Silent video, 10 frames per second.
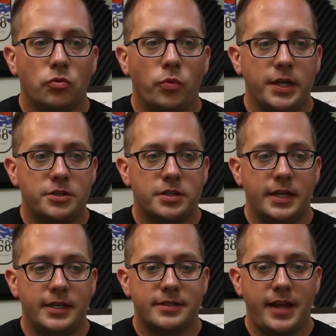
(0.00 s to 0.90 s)
which
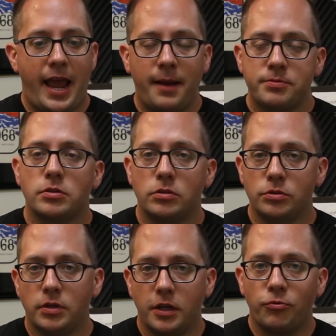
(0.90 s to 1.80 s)
is
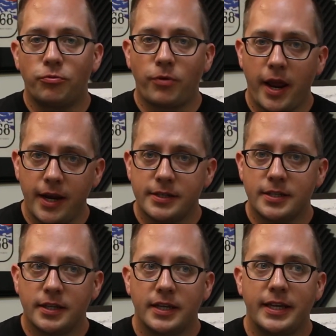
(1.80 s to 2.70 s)
absolutely right
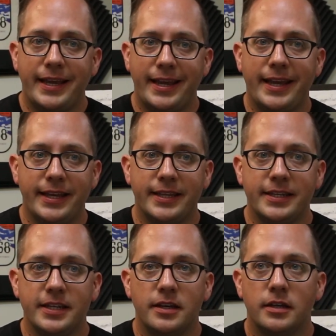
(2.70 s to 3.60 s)

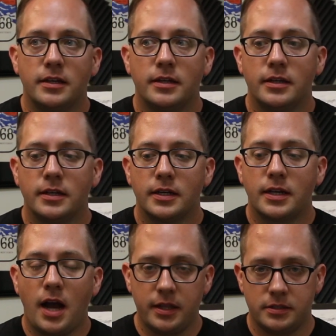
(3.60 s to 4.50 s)
in
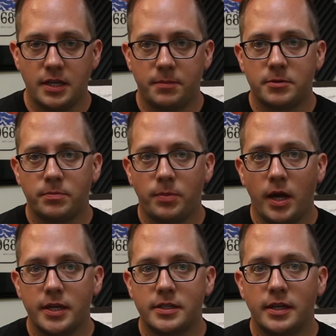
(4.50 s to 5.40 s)
concept,
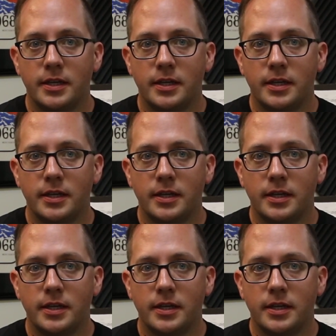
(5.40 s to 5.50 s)
but